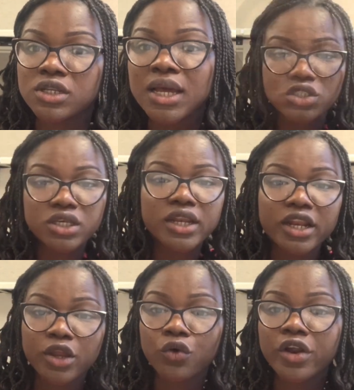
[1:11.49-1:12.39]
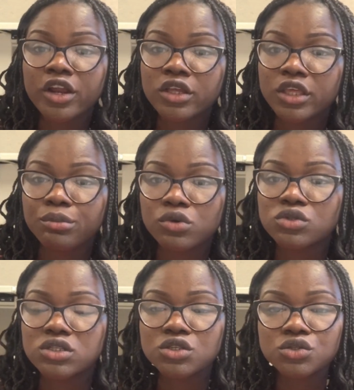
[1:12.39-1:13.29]
send an inquiry email
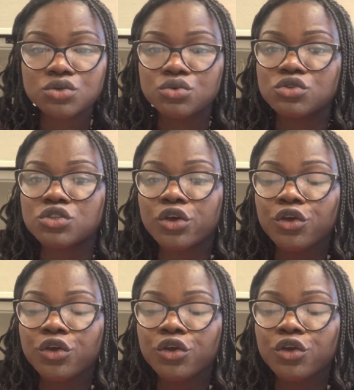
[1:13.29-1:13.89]
to these schools.